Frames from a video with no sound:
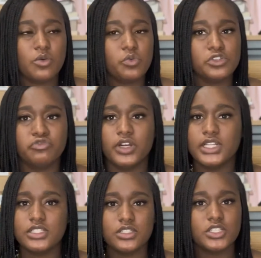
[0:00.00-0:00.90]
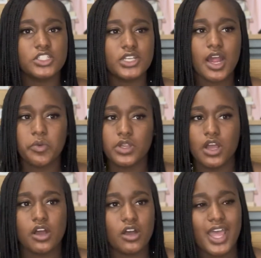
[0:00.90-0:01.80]
was running to the shower,
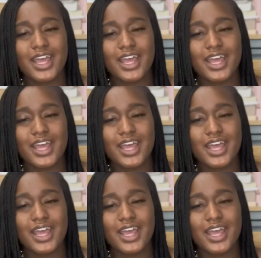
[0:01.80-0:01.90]
y'all,